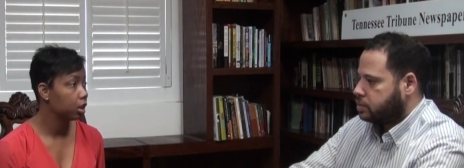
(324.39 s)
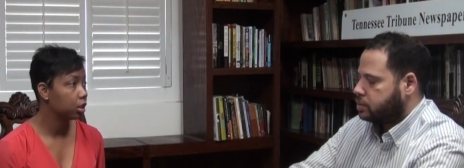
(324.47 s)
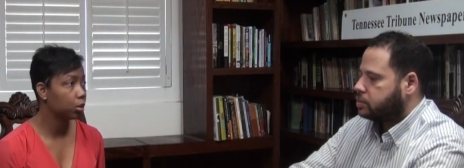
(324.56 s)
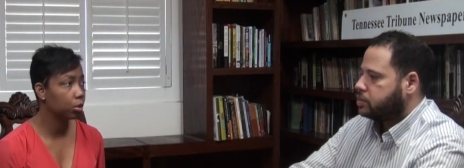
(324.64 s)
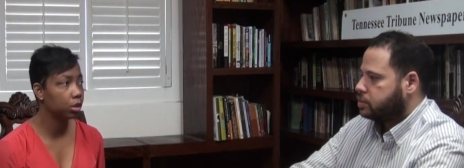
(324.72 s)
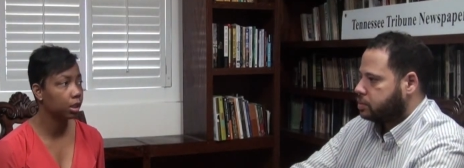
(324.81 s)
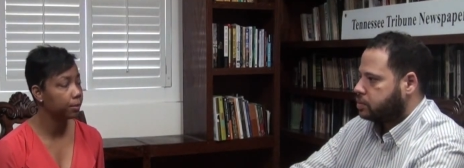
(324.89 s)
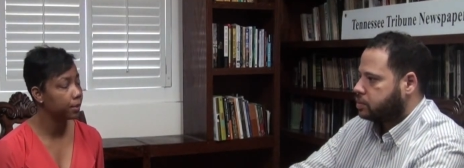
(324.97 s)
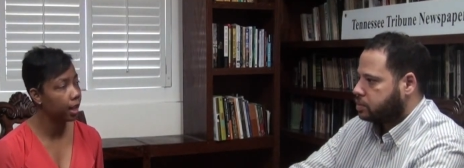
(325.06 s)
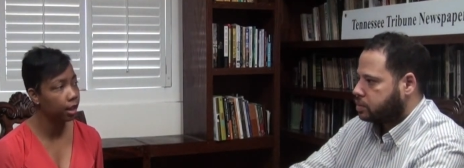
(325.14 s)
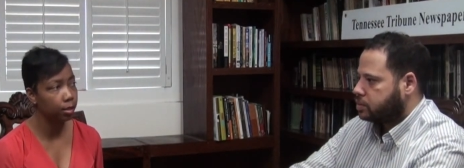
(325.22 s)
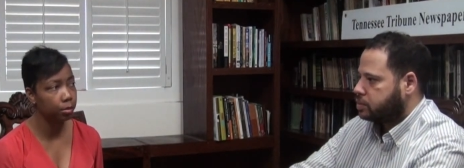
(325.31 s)
Speaker 1: So
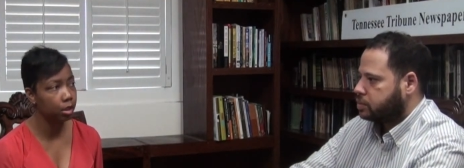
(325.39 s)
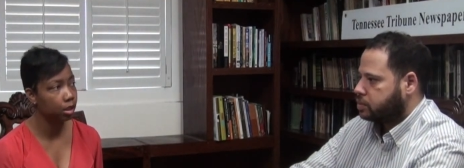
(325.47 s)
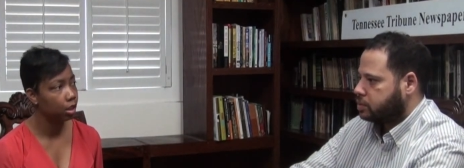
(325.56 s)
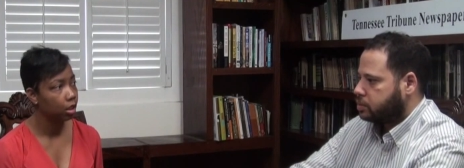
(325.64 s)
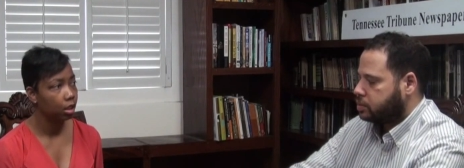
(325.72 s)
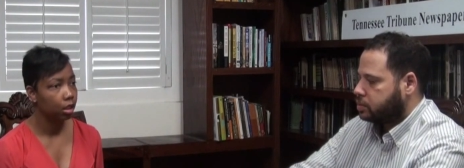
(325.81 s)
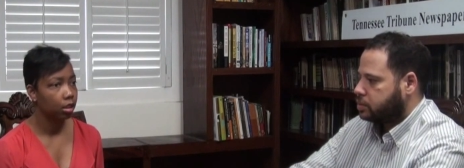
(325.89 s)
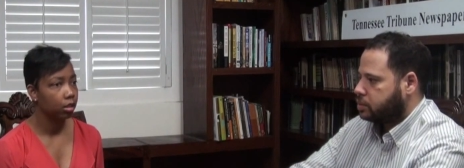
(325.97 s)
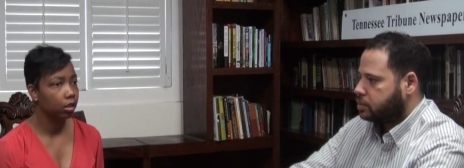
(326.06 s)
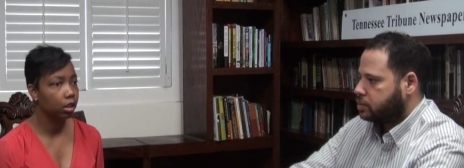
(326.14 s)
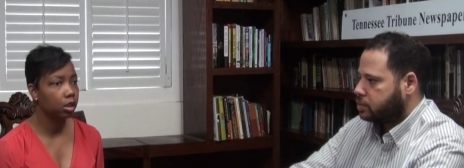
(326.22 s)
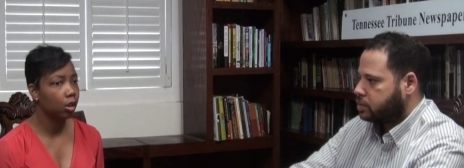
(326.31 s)
sometimes
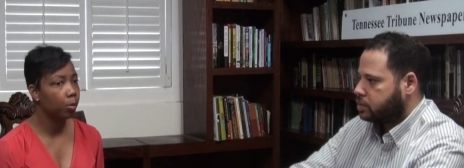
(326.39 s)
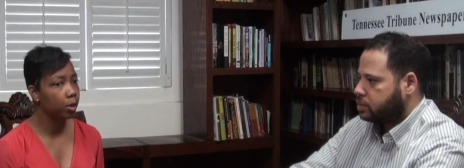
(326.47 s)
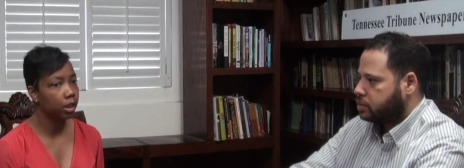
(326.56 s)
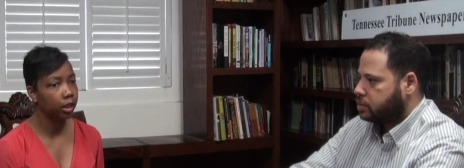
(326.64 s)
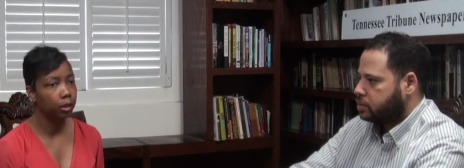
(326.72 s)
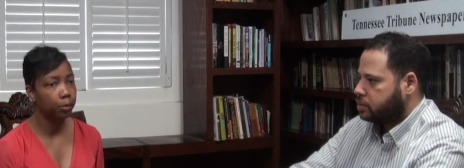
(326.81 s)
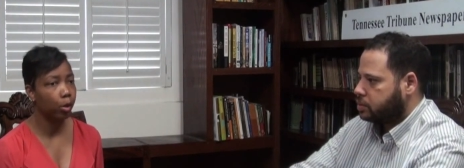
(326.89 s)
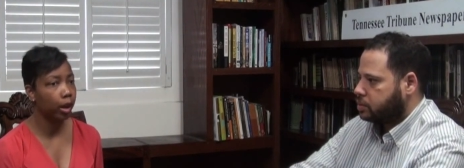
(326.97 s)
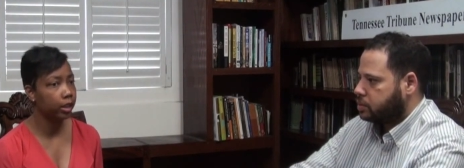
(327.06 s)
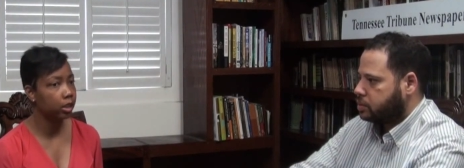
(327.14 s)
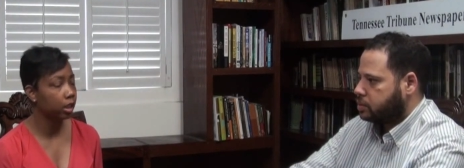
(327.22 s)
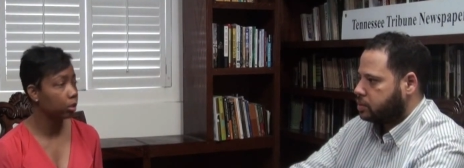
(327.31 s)
it's almost like the
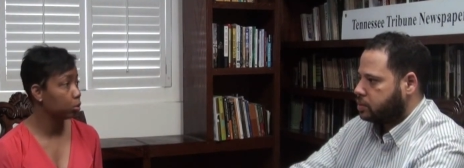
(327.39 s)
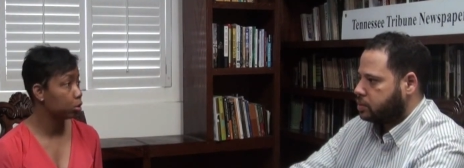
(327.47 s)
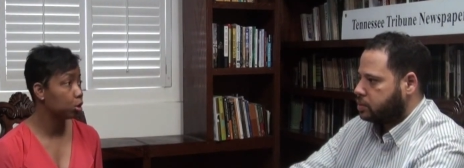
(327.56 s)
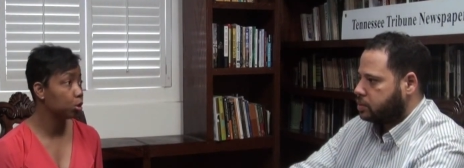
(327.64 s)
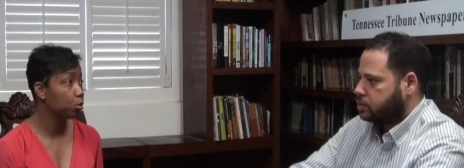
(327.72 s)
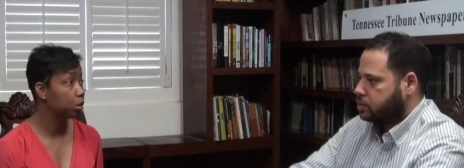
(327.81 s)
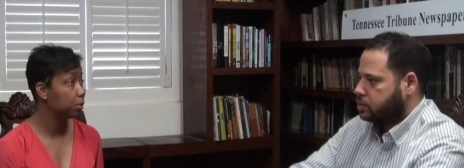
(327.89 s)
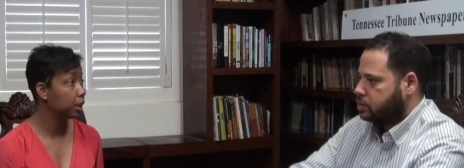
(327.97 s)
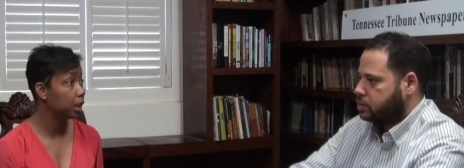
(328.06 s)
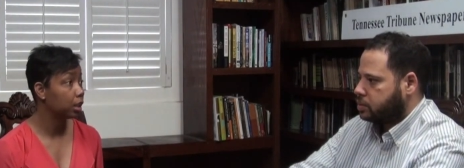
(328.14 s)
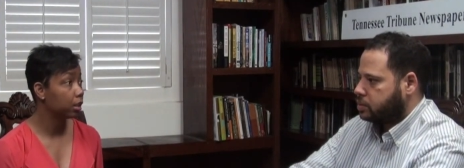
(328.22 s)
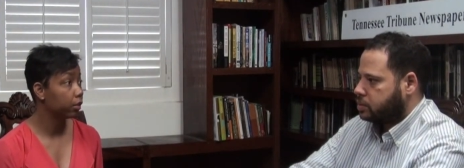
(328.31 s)
project will choose
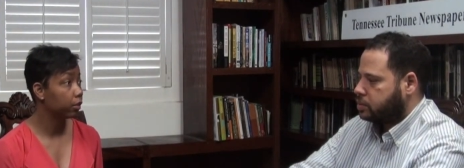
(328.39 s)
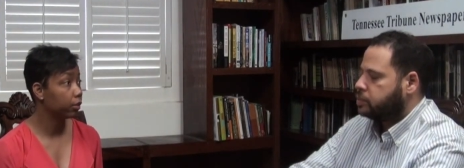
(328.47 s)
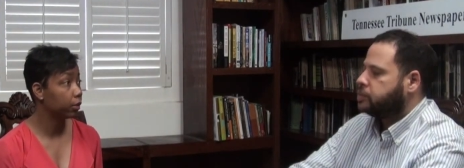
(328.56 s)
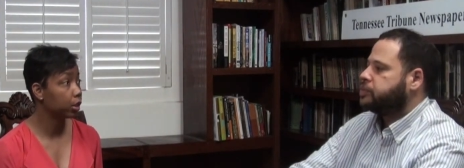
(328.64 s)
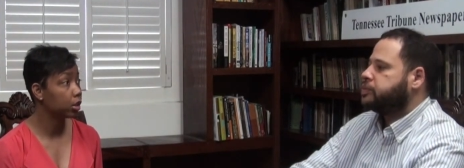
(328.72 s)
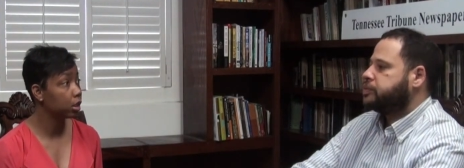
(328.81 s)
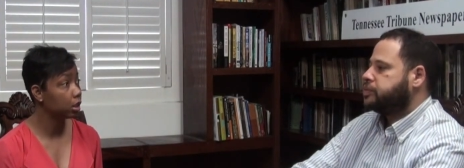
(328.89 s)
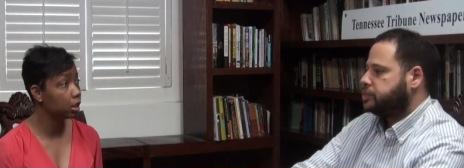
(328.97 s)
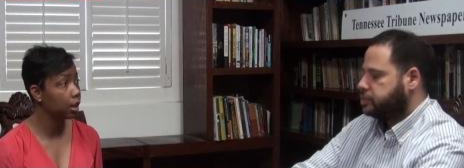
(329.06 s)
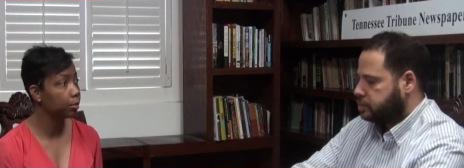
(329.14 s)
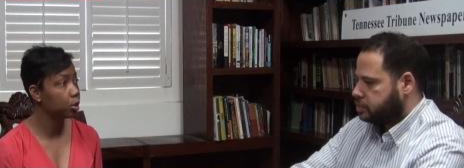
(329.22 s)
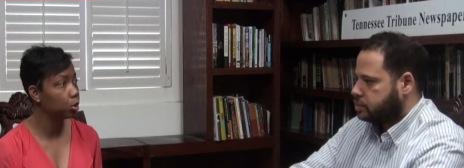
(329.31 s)
me mm. versus
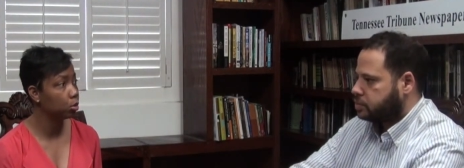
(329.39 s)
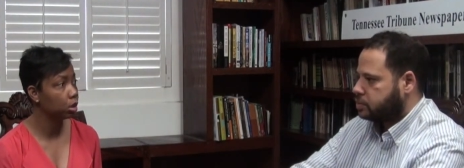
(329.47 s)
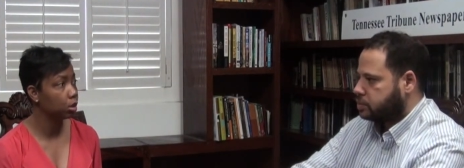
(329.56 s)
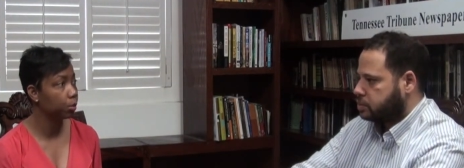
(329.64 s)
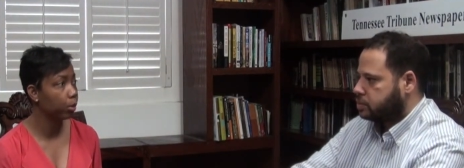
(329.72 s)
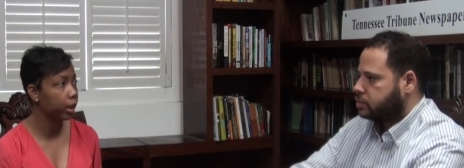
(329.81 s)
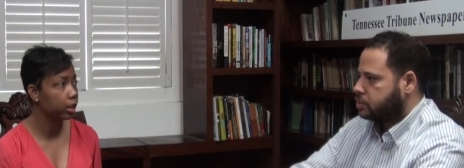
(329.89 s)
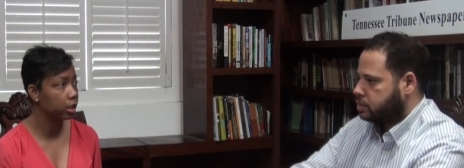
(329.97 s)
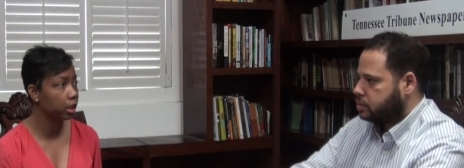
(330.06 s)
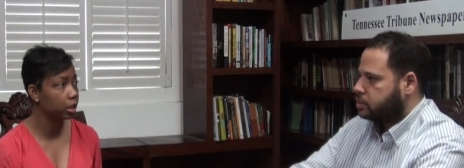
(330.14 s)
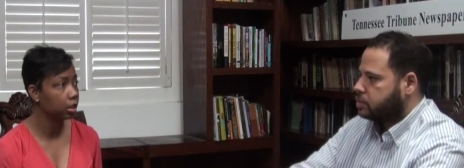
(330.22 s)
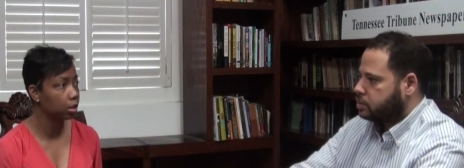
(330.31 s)
I'm choosing the
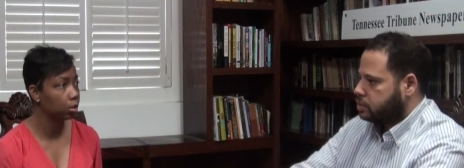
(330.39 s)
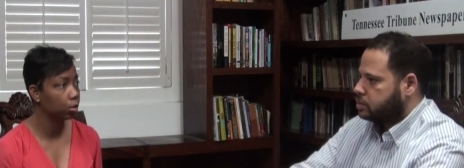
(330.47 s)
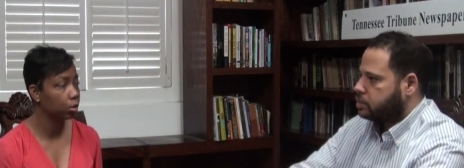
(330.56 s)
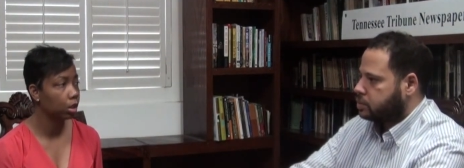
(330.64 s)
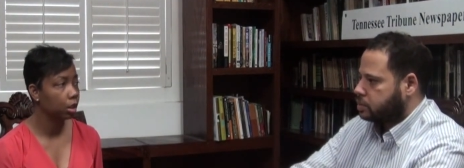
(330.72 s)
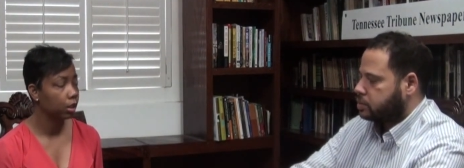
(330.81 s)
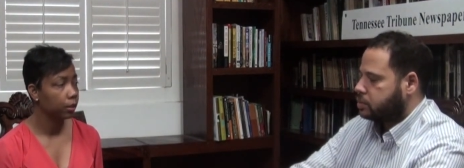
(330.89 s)
project. So